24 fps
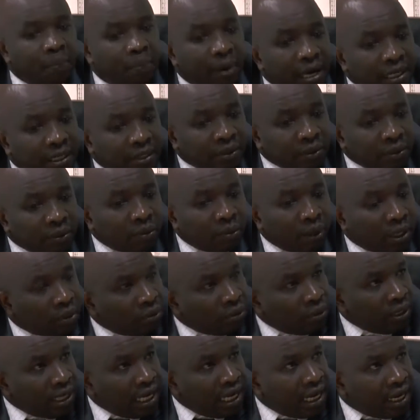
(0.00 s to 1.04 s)
But what
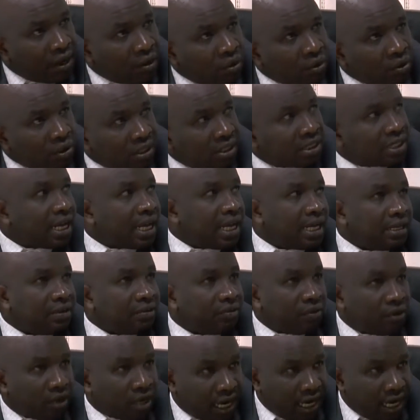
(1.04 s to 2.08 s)
we are concerned for